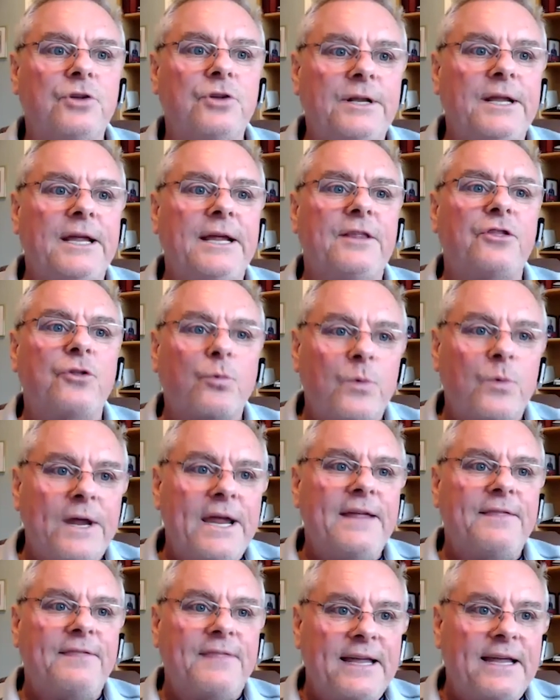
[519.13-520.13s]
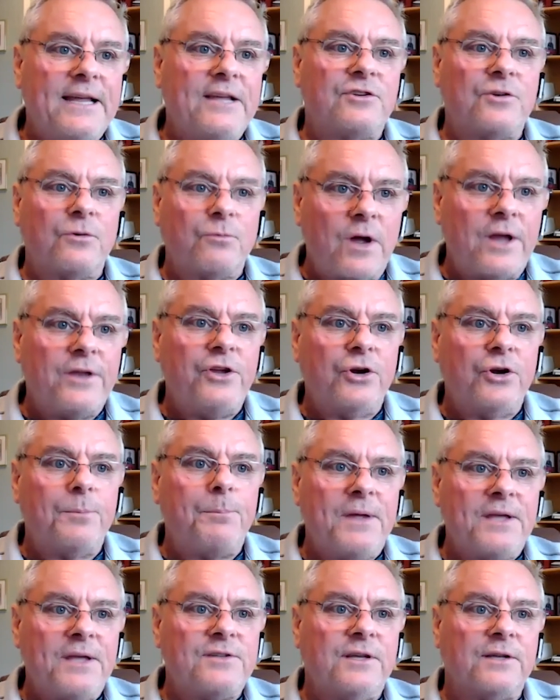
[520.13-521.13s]
You need 3 things to run your
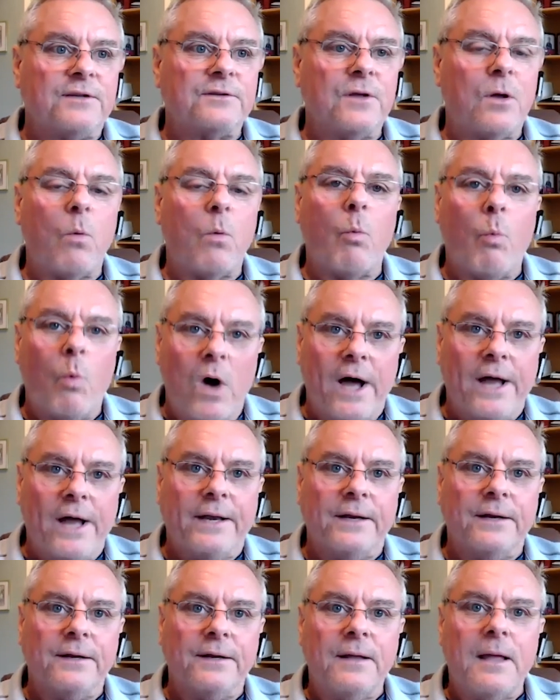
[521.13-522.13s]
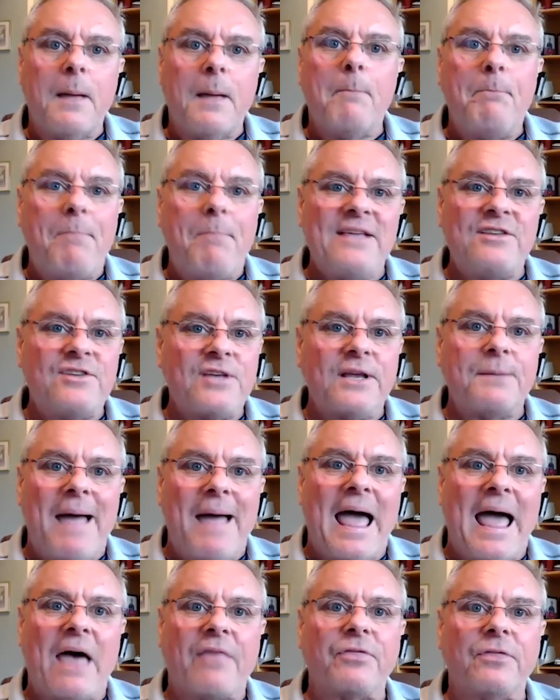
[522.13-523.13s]
business. 1, basic
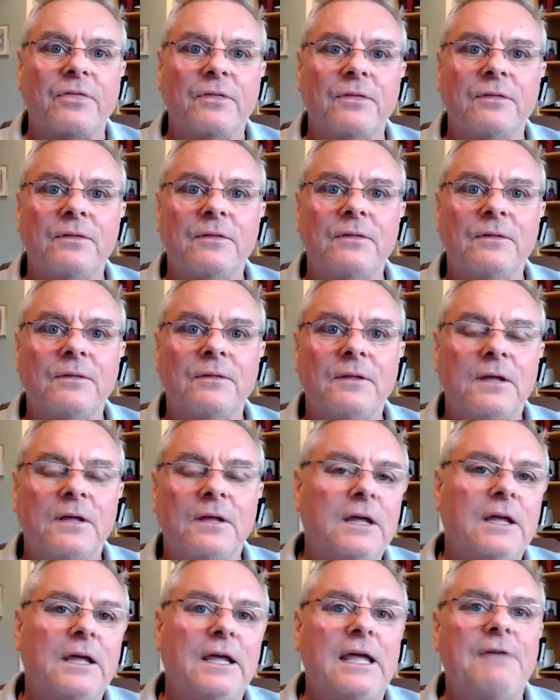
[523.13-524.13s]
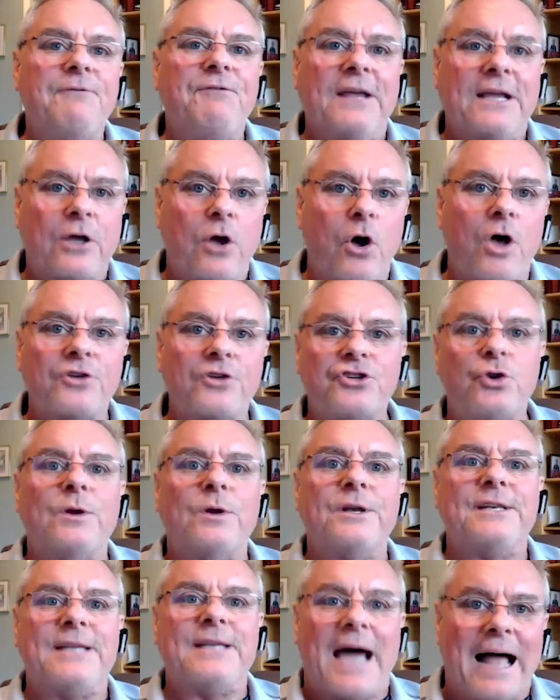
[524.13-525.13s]
math. If it costs you
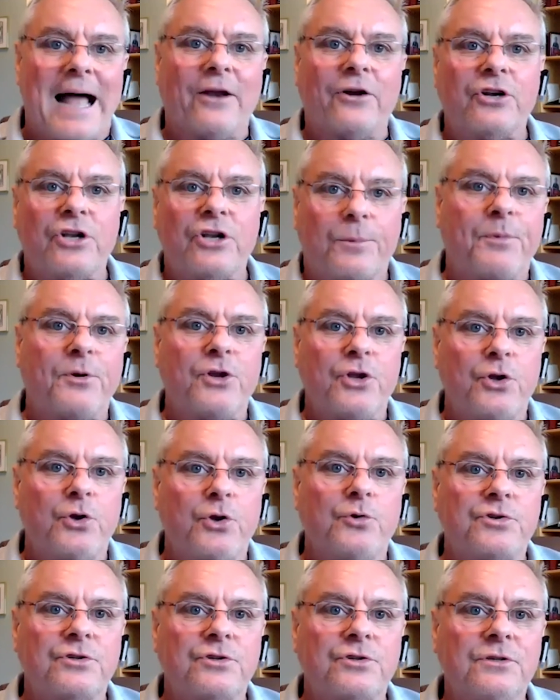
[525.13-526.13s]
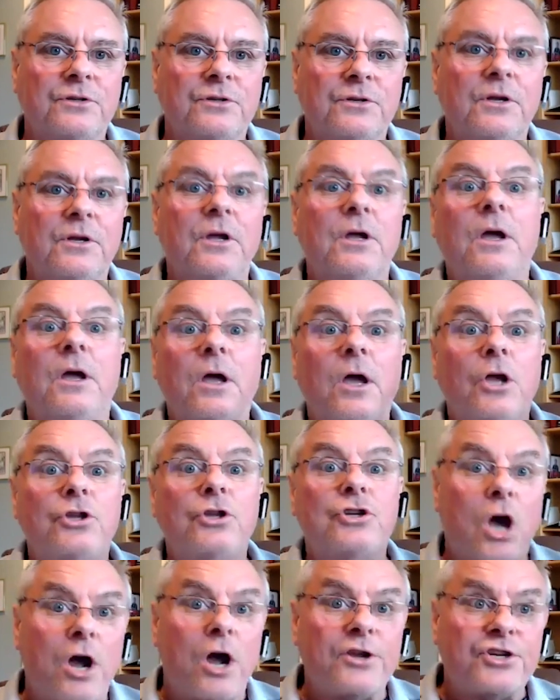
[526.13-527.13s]
$1 to produce,
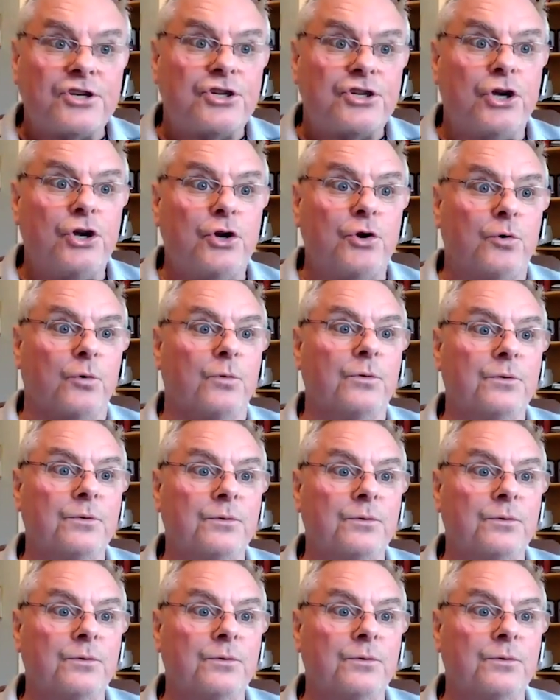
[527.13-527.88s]
charge 2.